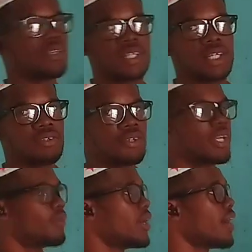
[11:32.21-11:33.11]
Now look here,
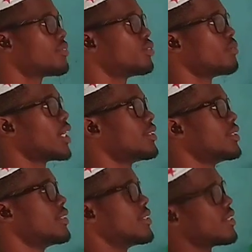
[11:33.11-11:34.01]
we have two
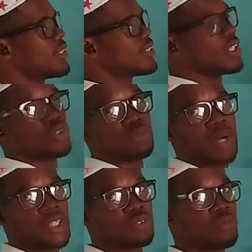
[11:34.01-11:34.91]
matrices. This is a 2
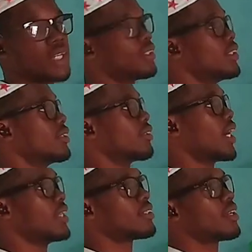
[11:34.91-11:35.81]
by 2 matrix,
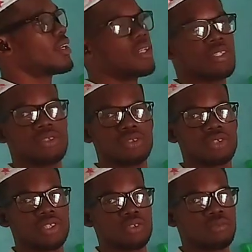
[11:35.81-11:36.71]
right? This is also
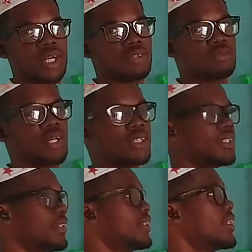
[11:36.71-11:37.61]
a 2 by 2
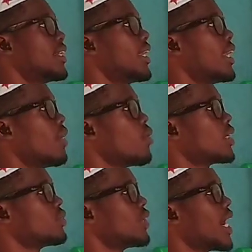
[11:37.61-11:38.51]
matrix. Now I want
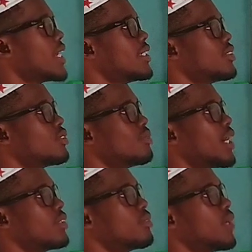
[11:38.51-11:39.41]
to add this 2
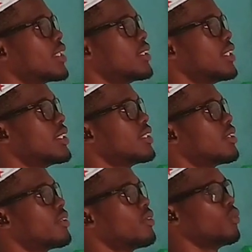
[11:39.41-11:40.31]
by 2 matrix
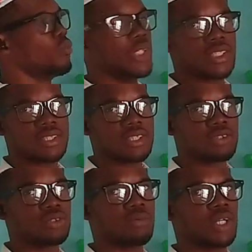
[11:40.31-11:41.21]
with
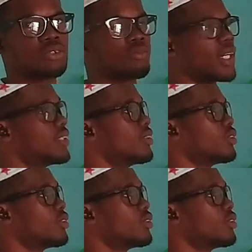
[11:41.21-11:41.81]
this 2 by 2 matrix.